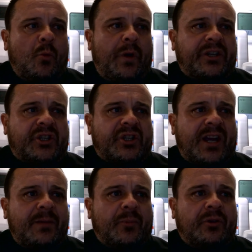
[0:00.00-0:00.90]
Which
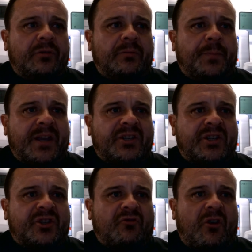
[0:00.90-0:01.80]
statement best
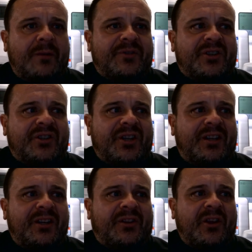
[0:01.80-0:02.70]
describes the
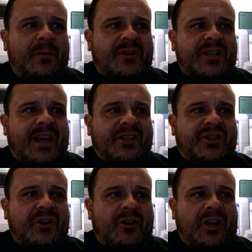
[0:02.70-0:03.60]
cylinder thermostat
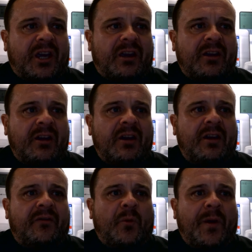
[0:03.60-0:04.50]
circuit
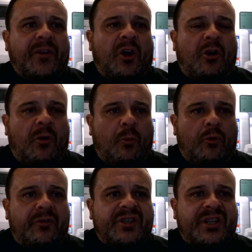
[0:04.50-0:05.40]
for when the hot
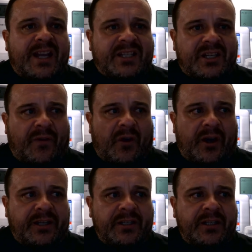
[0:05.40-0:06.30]
water is
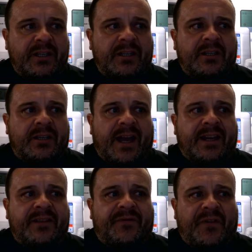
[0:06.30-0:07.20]
satisfied
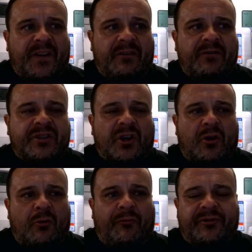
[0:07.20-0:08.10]
and if there is a
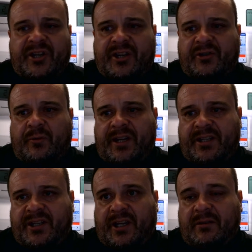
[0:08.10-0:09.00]
call for central
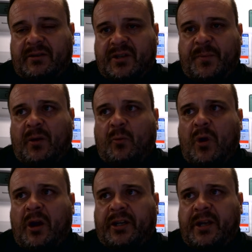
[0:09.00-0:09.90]
heating? It's a bit
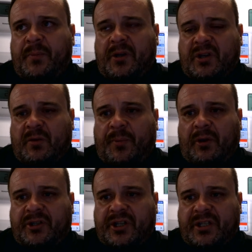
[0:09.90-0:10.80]
wordy, but so
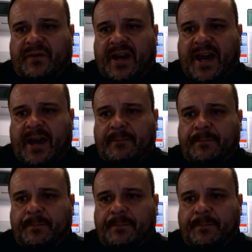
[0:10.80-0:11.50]
apologies for that.